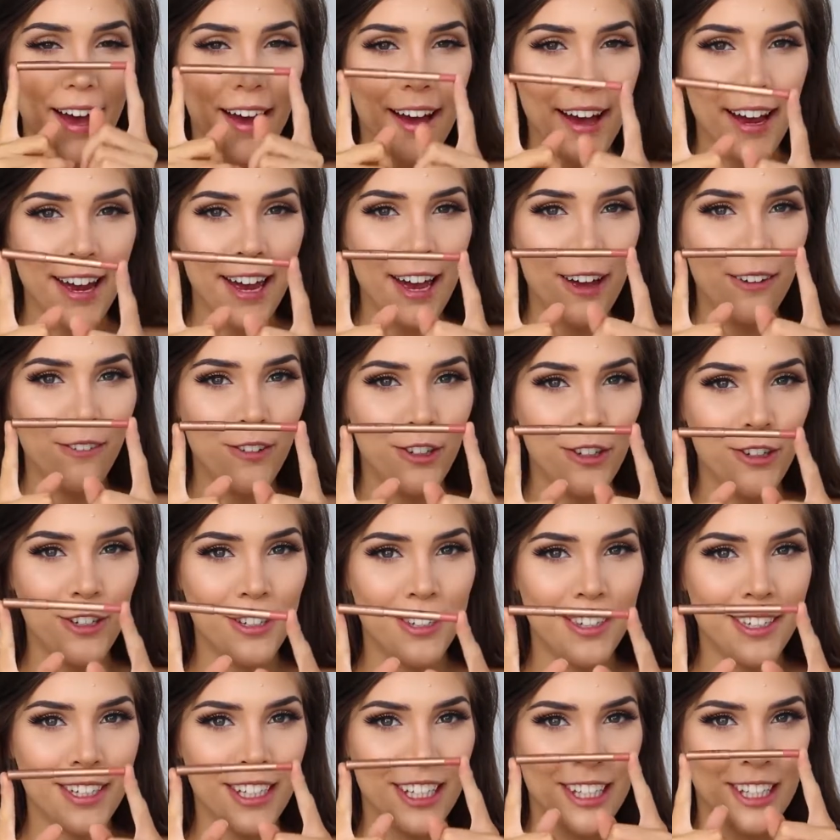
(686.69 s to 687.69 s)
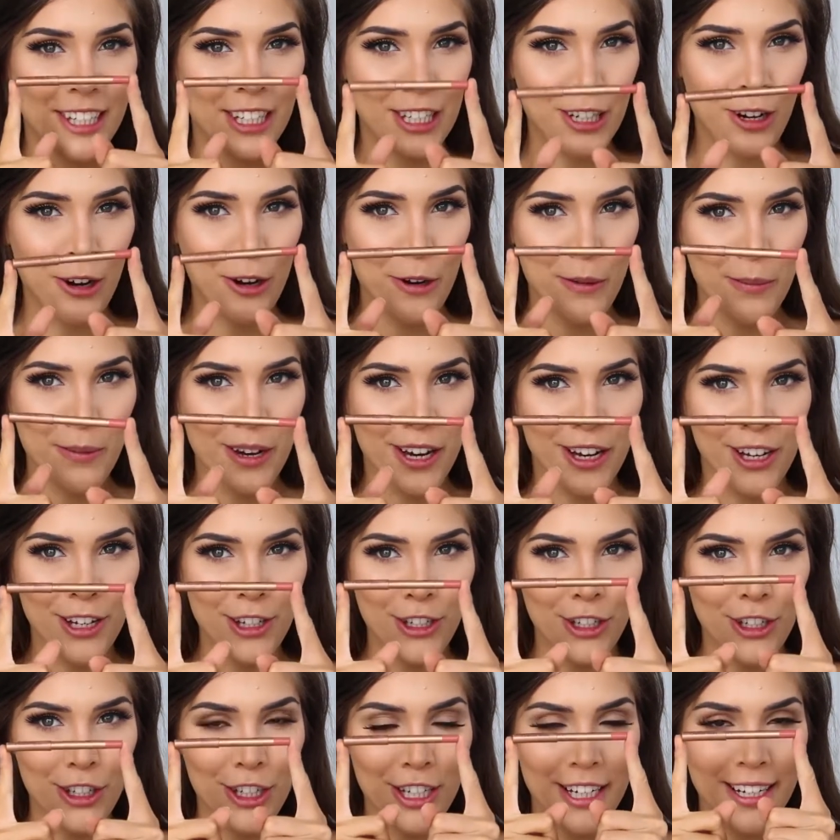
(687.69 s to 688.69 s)
I have used this so
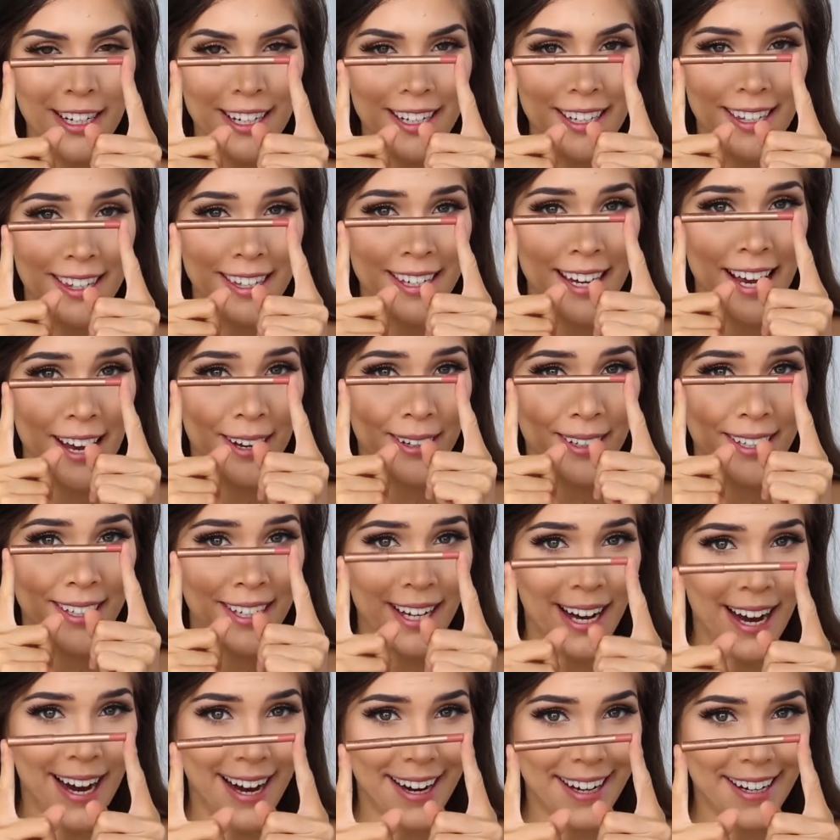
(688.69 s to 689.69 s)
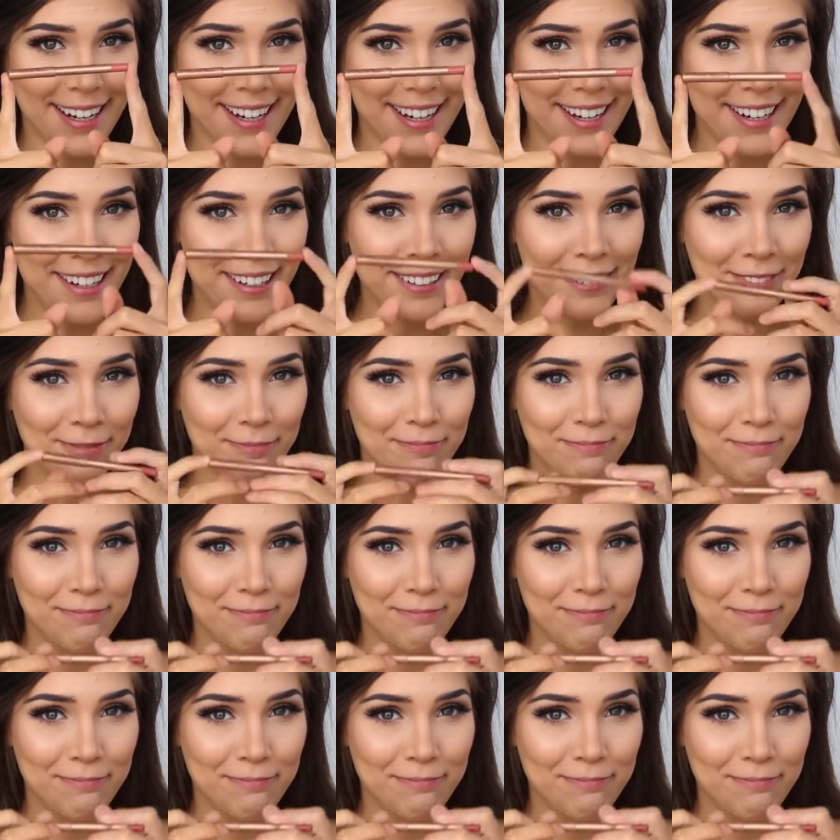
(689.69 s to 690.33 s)
much, it is now tiny.